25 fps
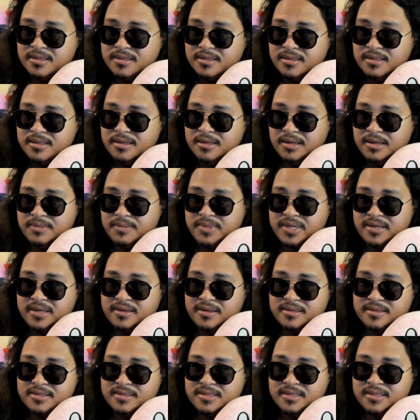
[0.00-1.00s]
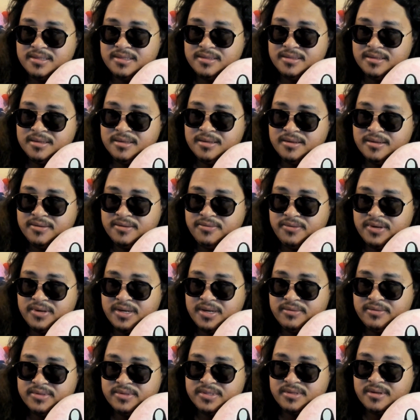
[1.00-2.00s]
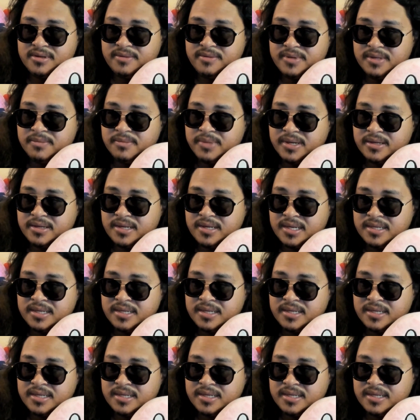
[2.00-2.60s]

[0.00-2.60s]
I'm cognizant of what I was dreaming about.